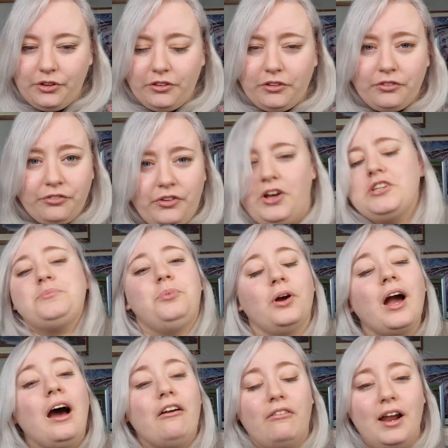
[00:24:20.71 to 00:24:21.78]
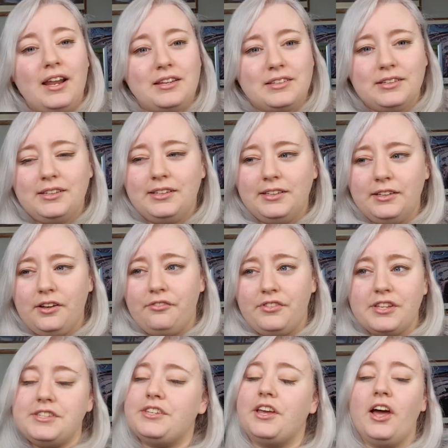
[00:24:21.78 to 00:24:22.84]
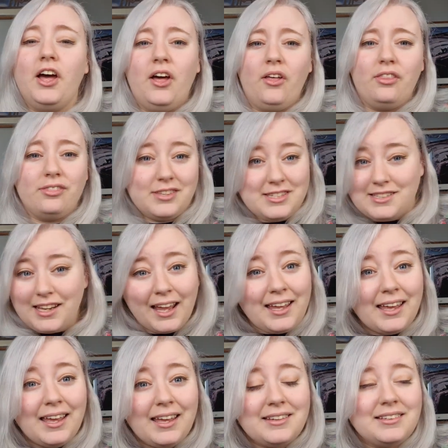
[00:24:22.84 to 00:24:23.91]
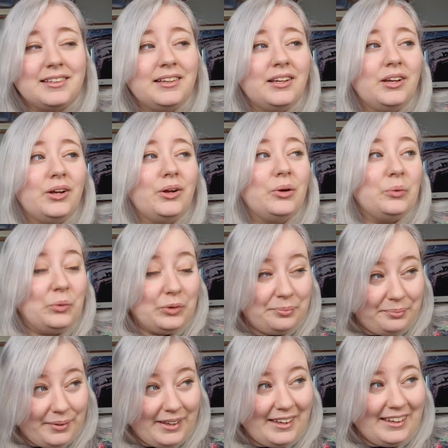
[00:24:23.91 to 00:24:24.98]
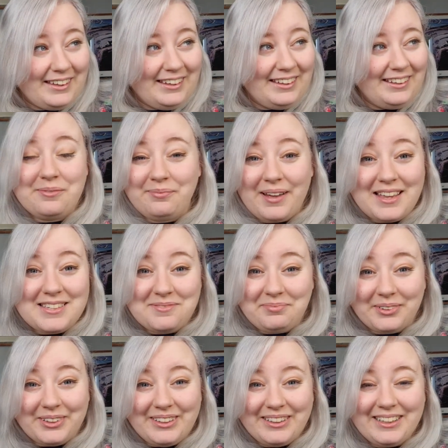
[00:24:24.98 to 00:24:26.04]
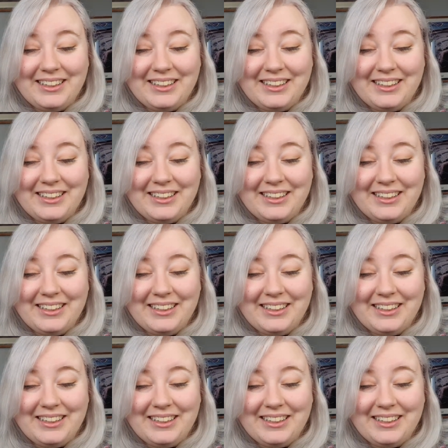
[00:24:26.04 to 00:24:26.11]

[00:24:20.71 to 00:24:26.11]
the first book I read of this year, this decade, would be the best book.